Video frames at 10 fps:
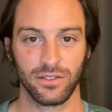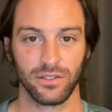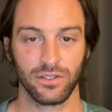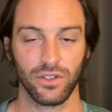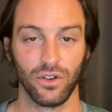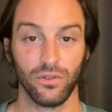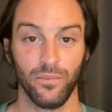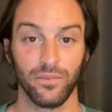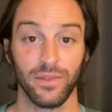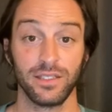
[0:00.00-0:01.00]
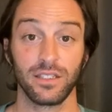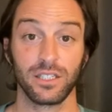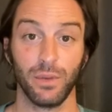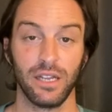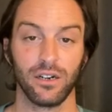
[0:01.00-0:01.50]
So let's
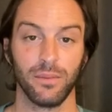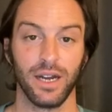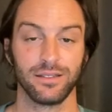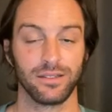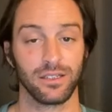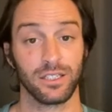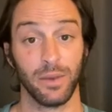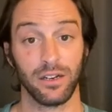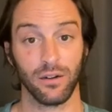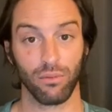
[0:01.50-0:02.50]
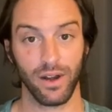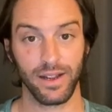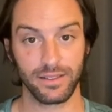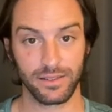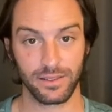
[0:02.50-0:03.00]
expand our minds, let's expand our
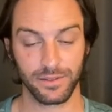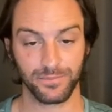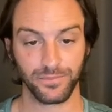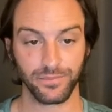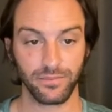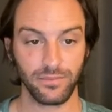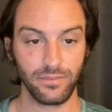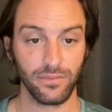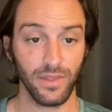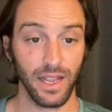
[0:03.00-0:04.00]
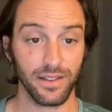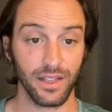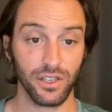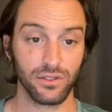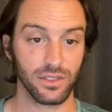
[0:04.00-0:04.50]
brains and
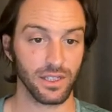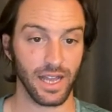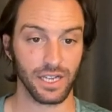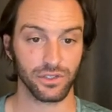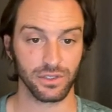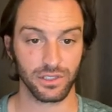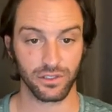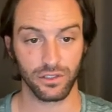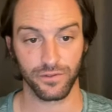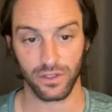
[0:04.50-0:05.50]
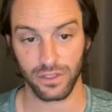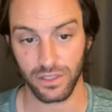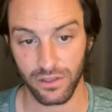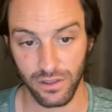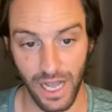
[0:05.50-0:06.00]
thank you to the National Institute for
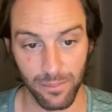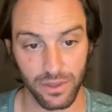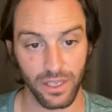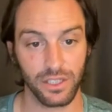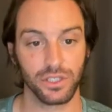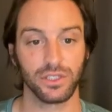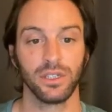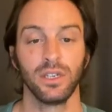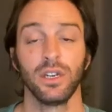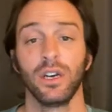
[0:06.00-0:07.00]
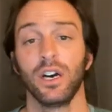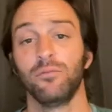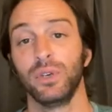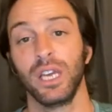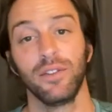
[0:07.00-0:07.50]
Clinical Application of
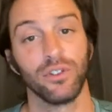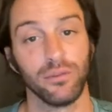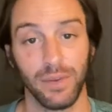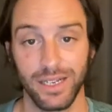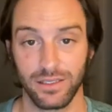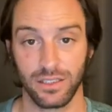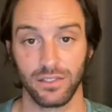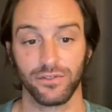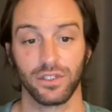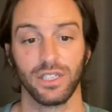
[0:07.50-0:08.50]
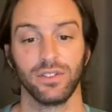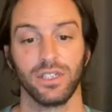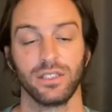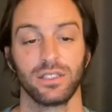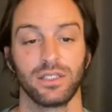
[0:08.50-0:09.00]
Behavioral Medicine for giving
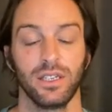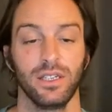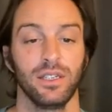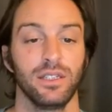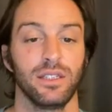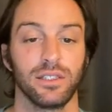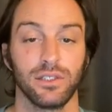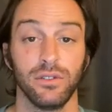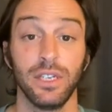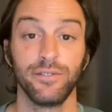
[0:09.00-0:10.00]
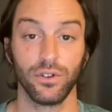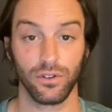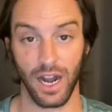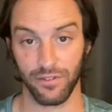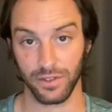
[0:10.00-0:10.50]
us this little
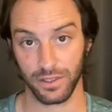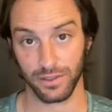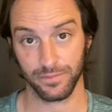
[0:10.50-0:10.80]
infographic.